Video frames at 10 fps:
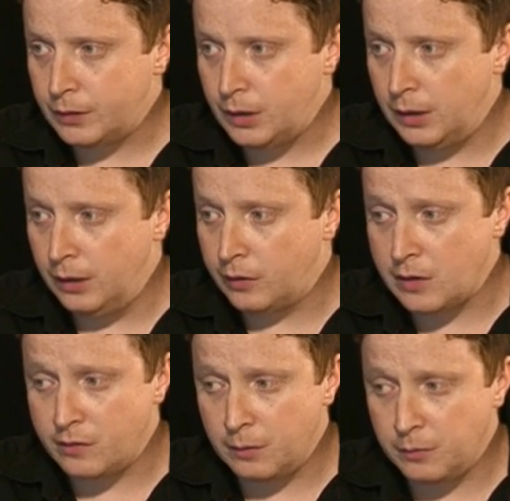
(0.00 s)
is
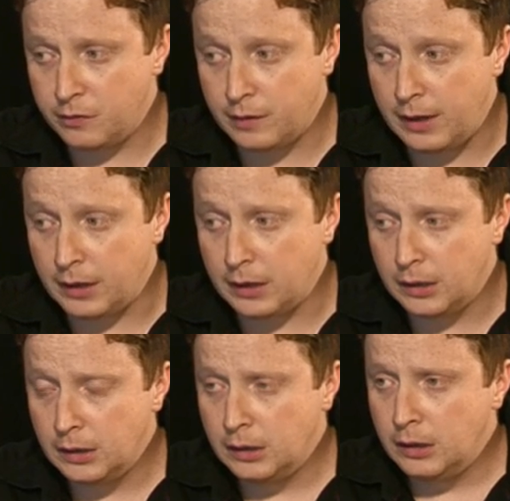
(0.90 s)
actually a mistake.
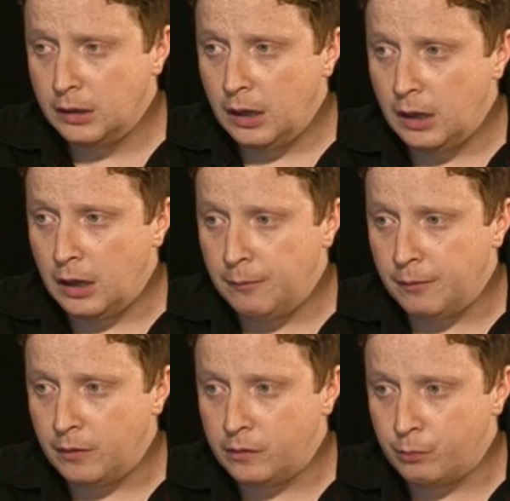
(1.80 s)

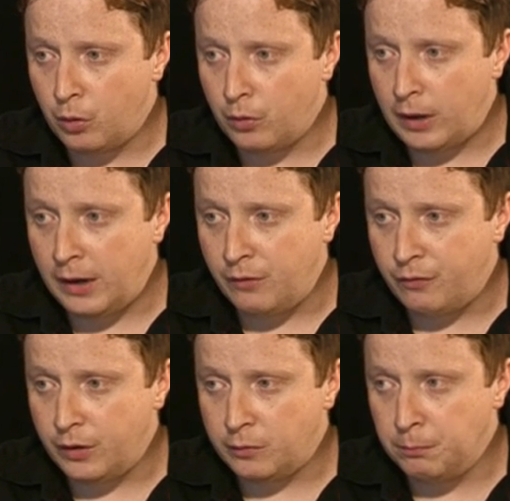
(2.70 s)
This is what
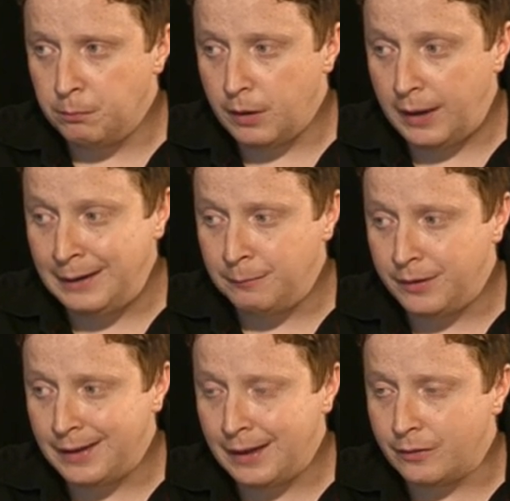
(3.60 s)
A3 is aimed
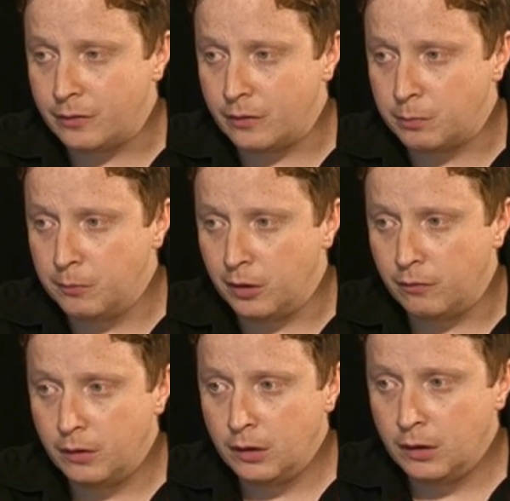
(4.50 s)
against, this
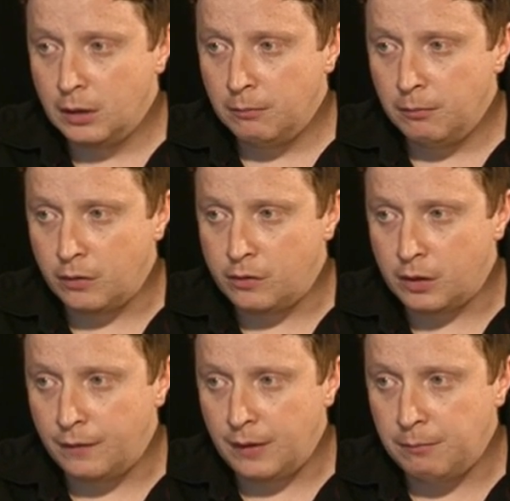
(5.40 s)
move, because you
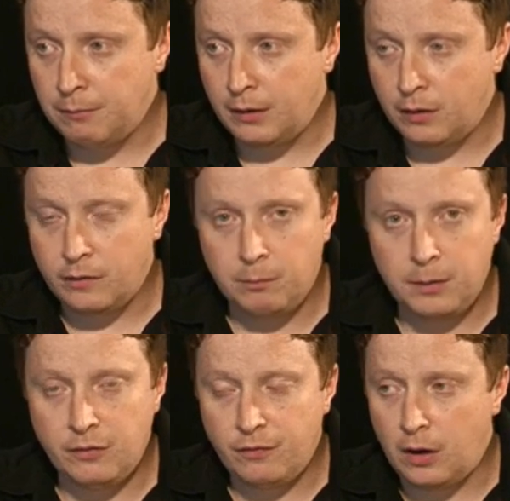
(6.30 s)
can then play Knight to
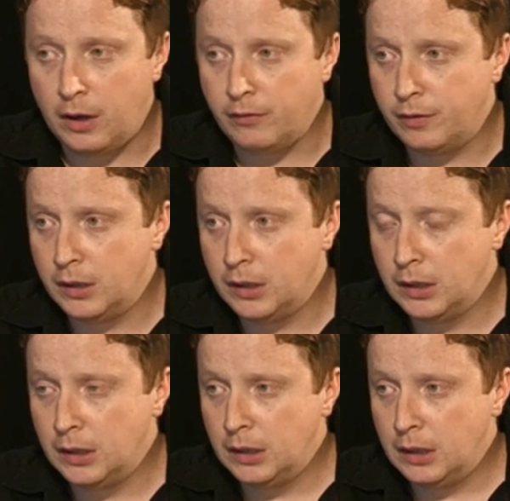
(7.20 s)
B5.
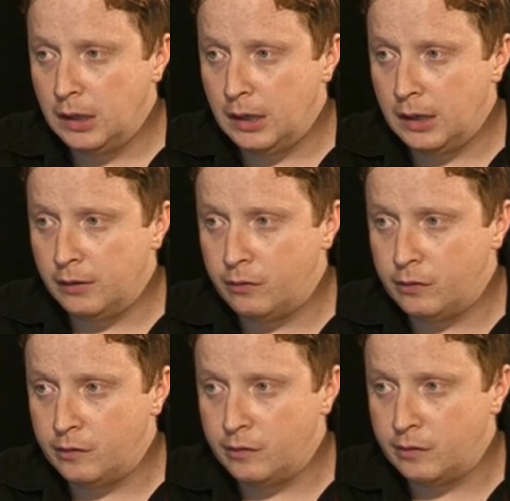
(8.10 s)
And
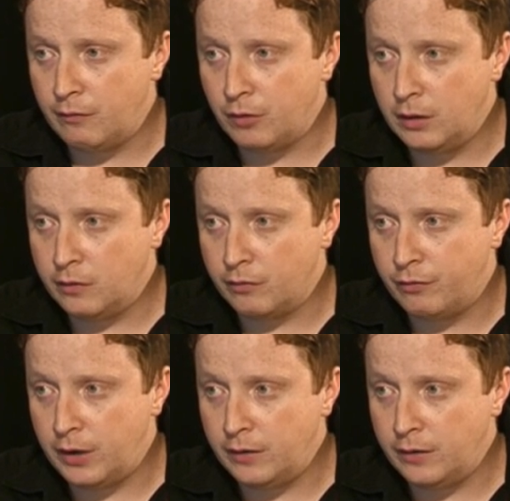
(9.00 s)
C7 is a
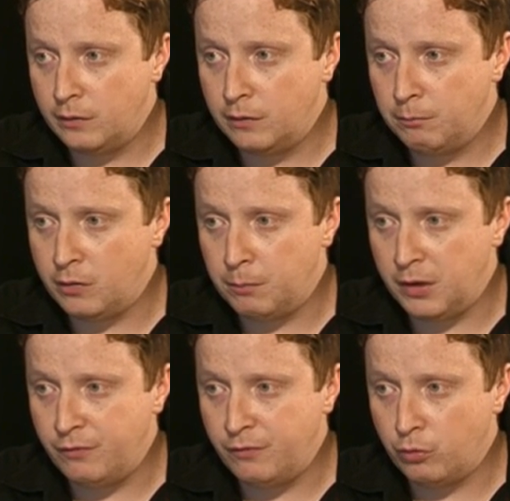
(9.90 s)
threat. Bishop
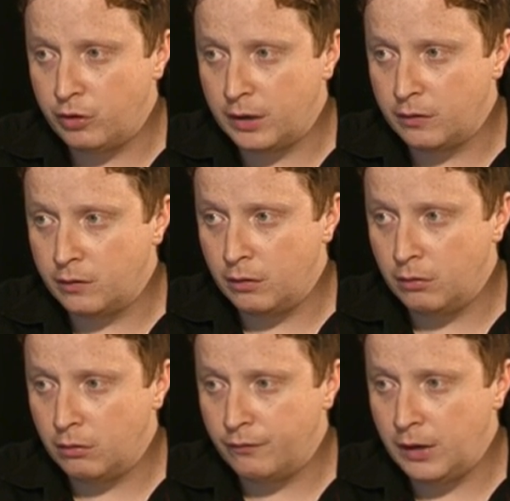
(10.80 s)
B4 check is no
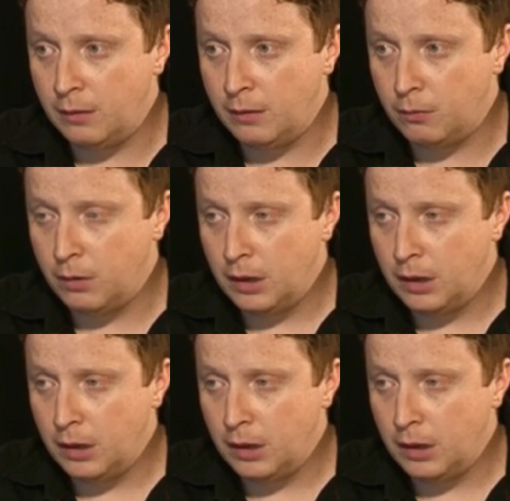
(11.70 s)
longer available,